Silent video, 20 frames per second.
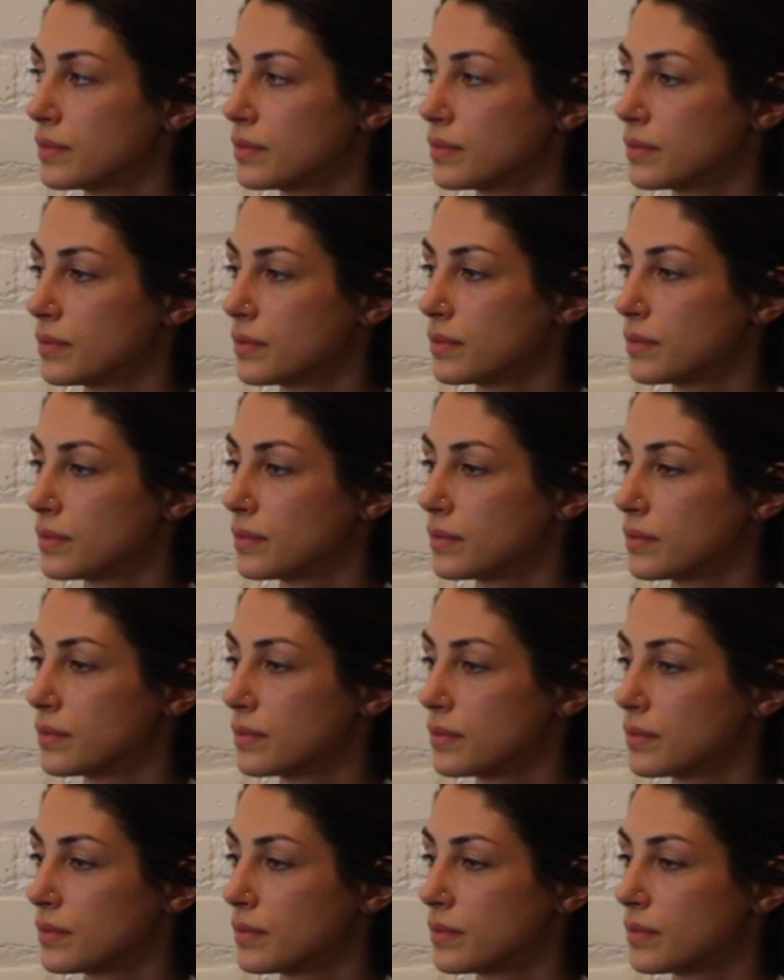
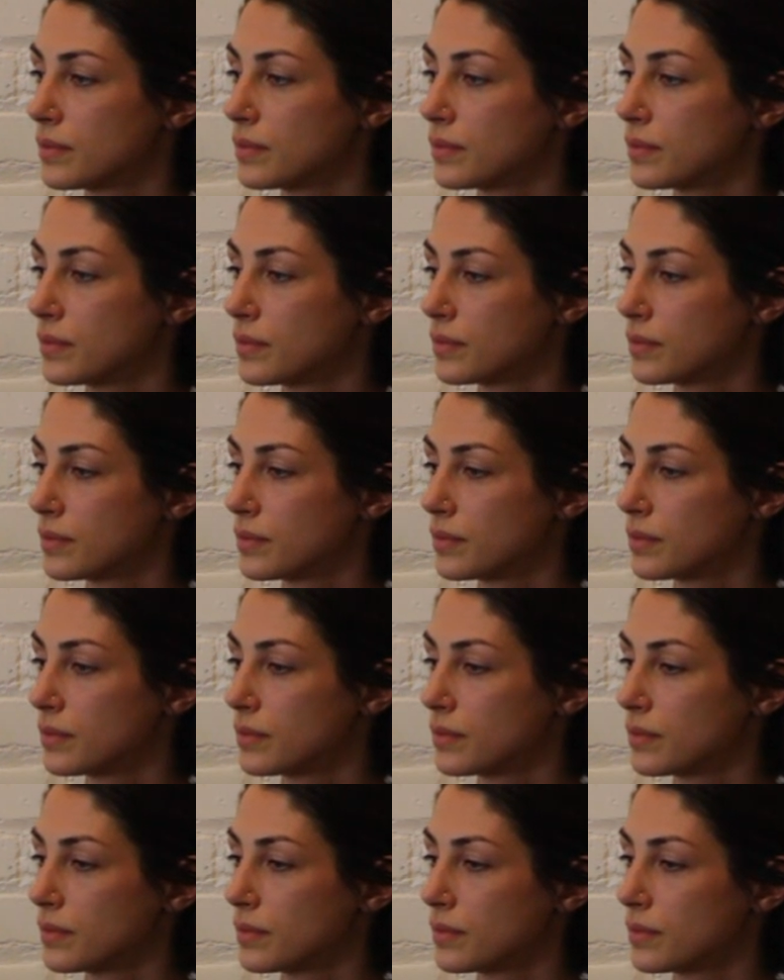
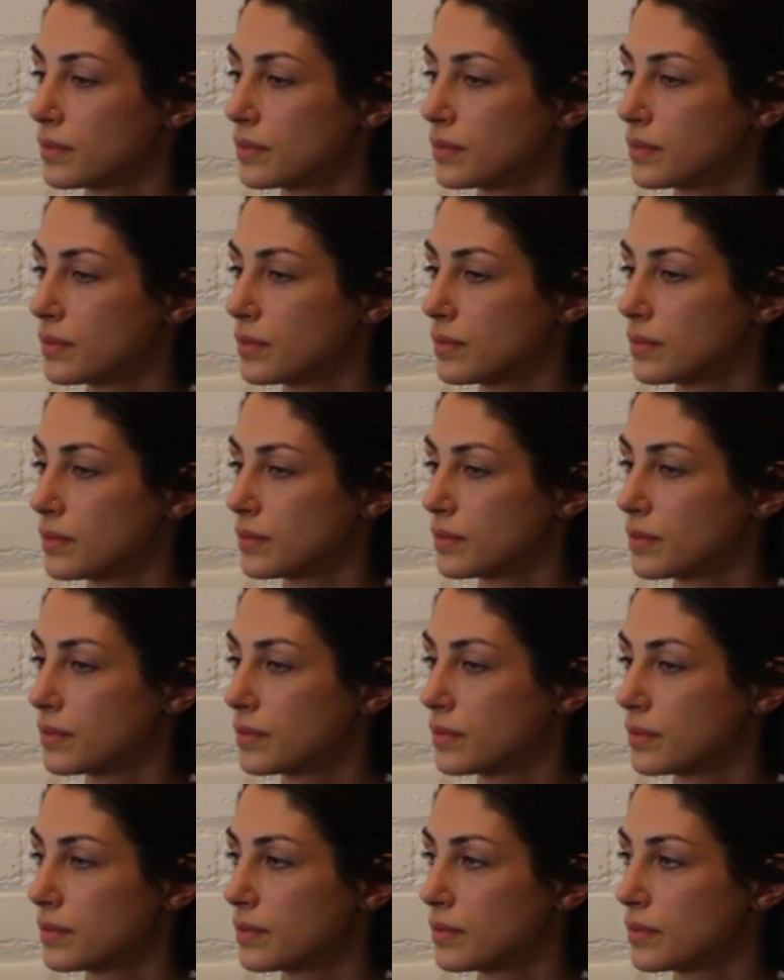
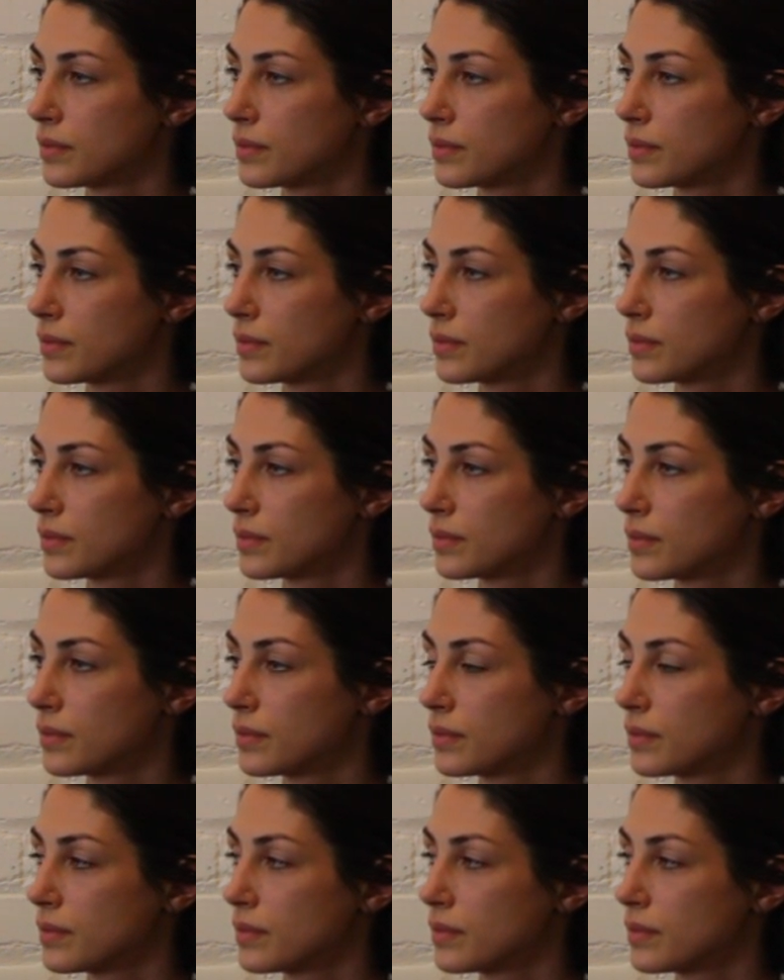(not speaking)